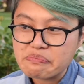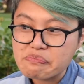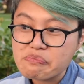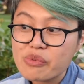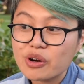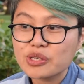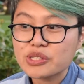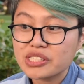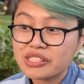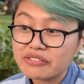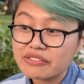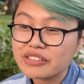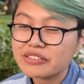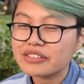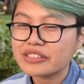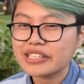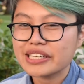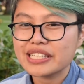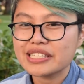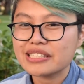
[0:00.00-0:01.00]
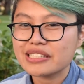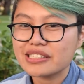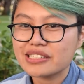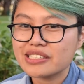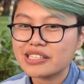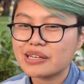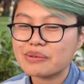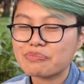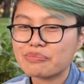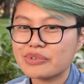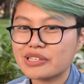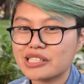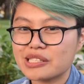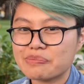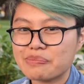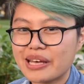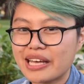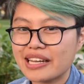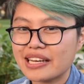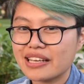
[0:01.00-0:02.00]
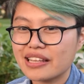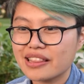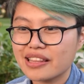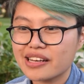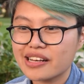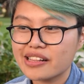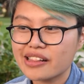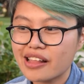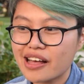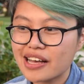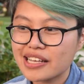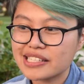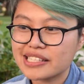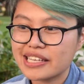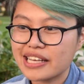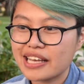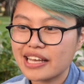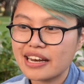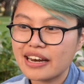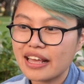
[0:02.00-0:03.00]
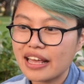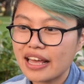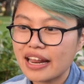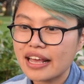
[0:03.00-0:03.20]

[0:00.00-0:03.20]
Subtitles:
most of the relationship was spent in the closet.